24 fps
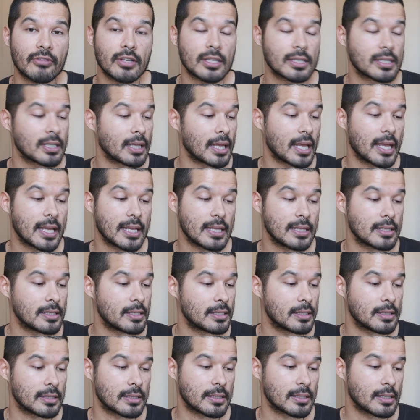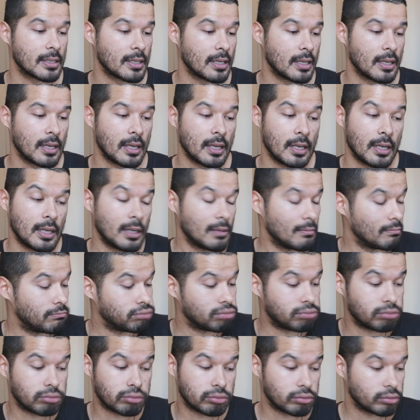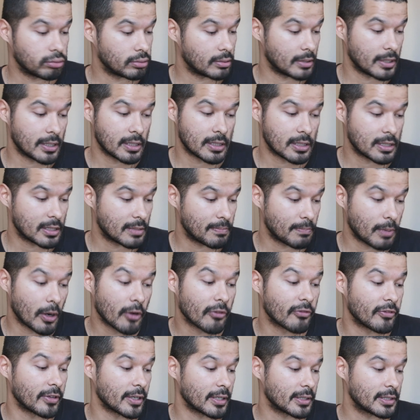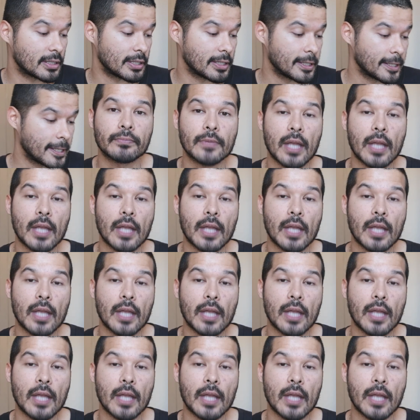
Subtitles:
this lens. It's perfect.